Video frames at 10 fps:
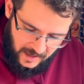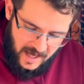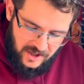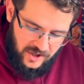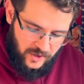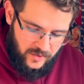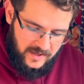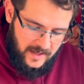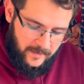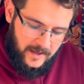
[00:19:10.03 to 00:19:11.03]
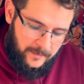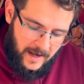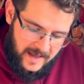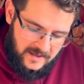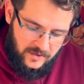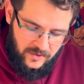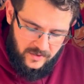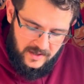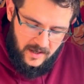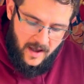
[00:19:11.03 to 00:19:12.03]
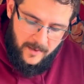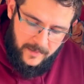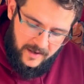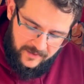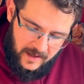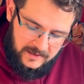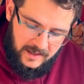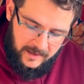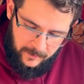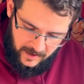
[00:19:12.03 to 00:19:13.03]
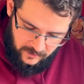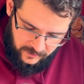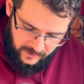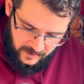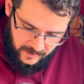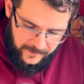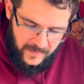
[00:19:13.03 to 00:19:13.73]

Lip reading: She shows him her plans to use the Berwalde maneuver.